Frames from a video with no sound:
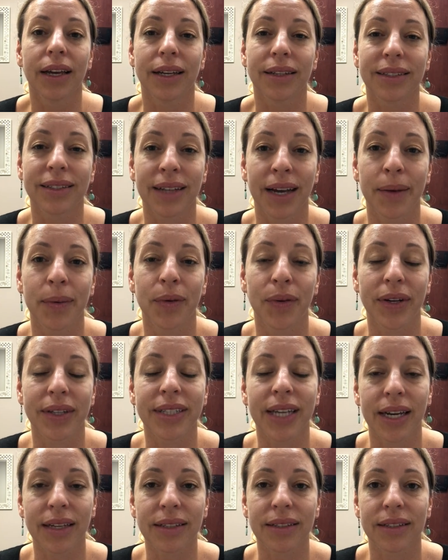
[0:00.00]
it's time you get
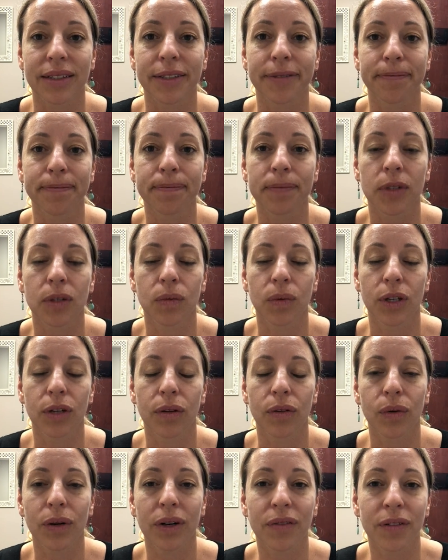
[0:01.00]
tested. We
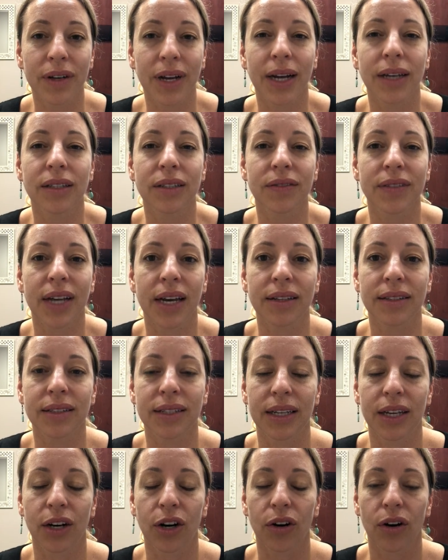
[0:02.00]
do 3 different kinds of
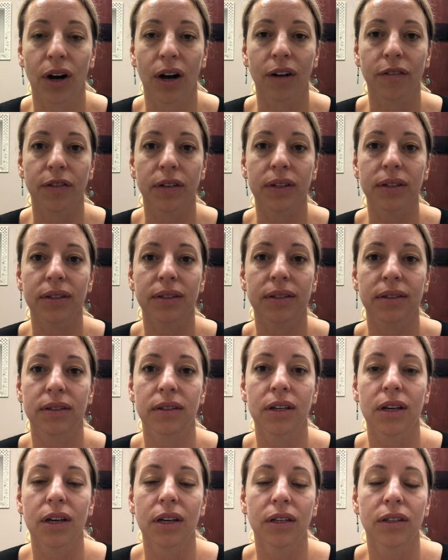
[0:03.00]
testing in our office
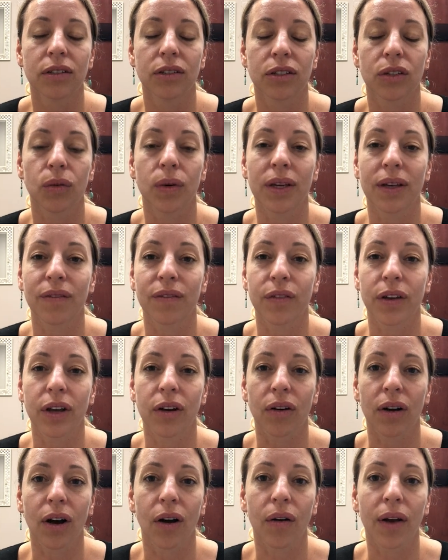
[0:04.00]
so we can
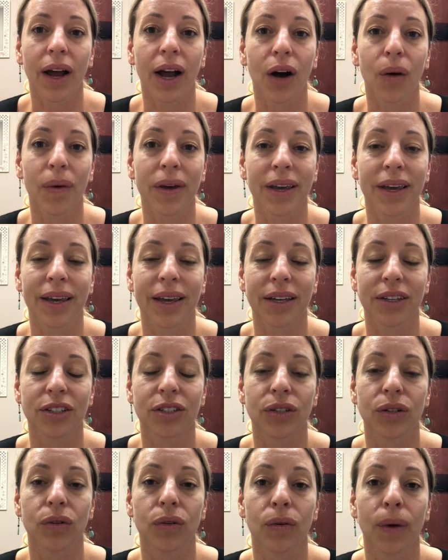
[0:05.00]
figure out how we can
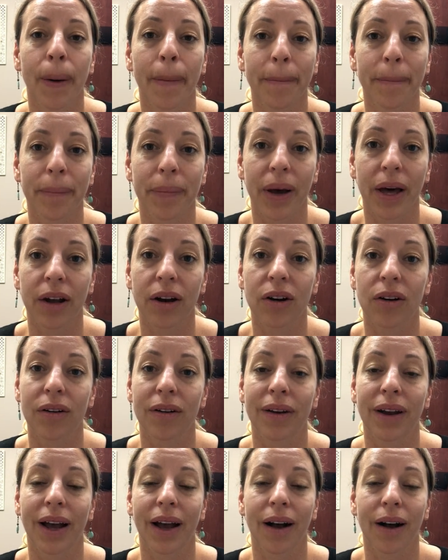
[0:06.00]
get you better
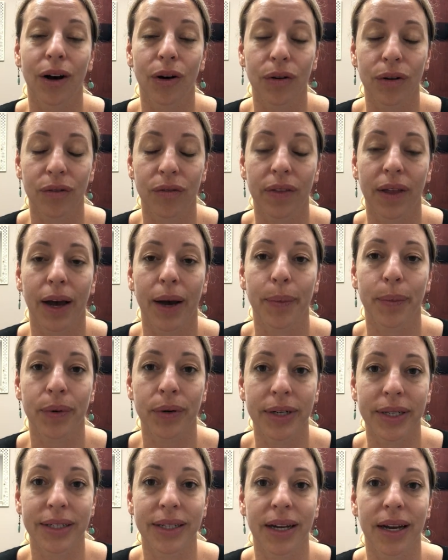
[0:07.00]
and out of that
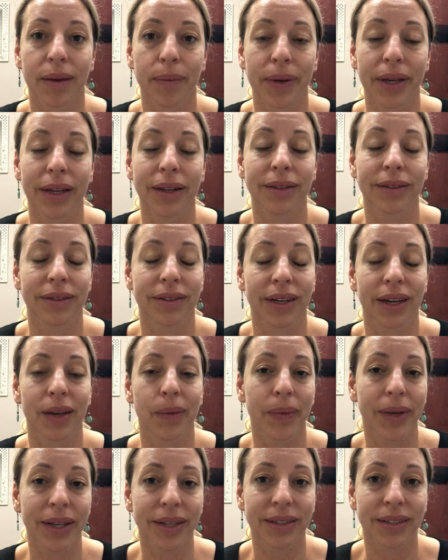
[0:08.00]
pre-diabetes or
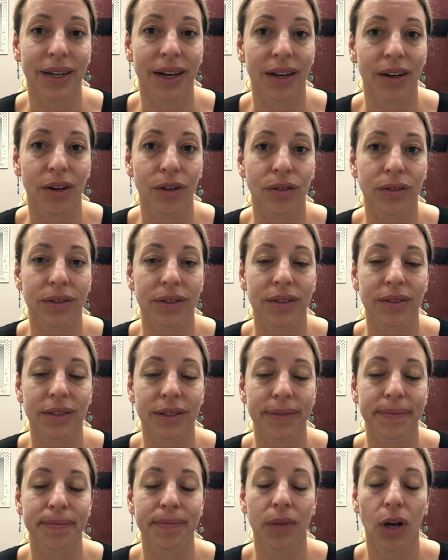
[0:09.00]
diabetes
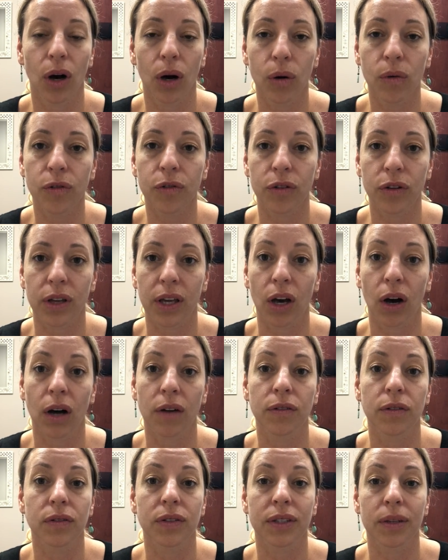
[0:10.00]
diagnosis, hopefully
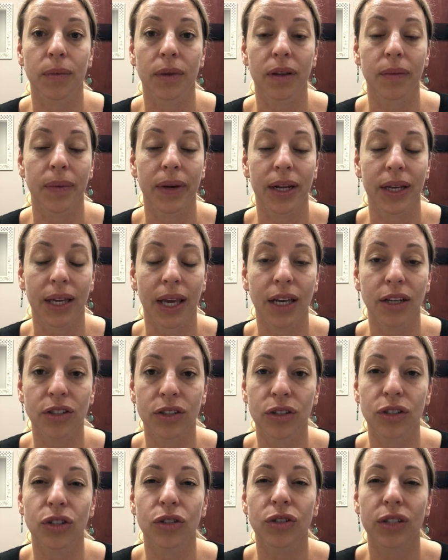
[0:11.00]
off of some of the
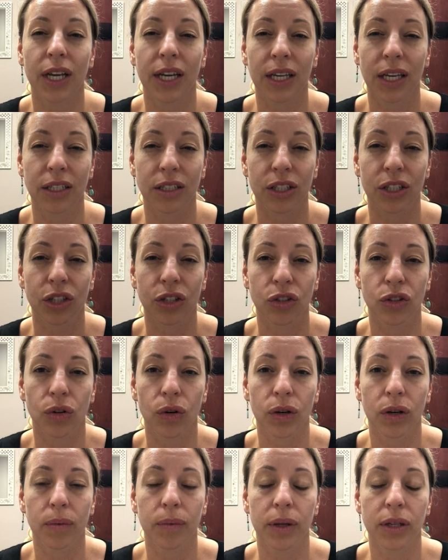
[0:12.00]
medications you're taking to
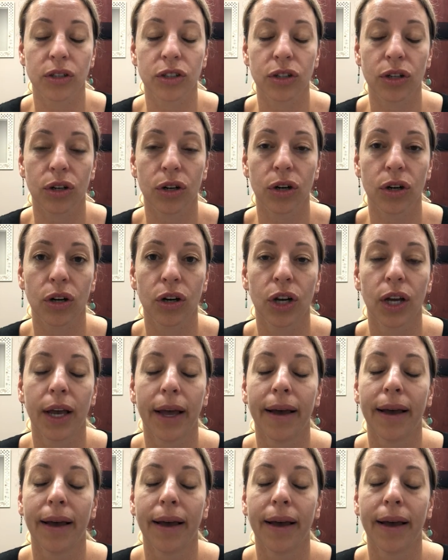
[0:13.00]
control your blood sugar